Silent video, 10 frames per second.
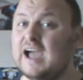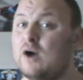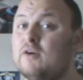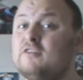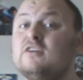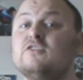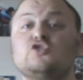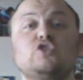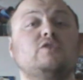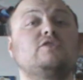However, the
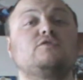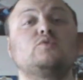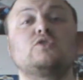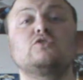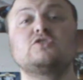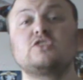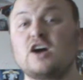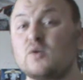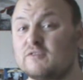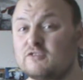show is off to a good
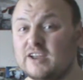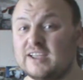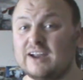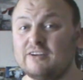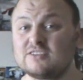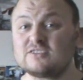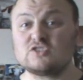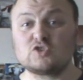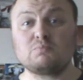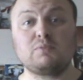start with great characters
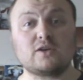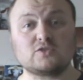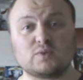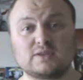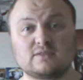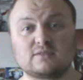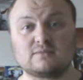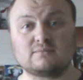and some plot twists.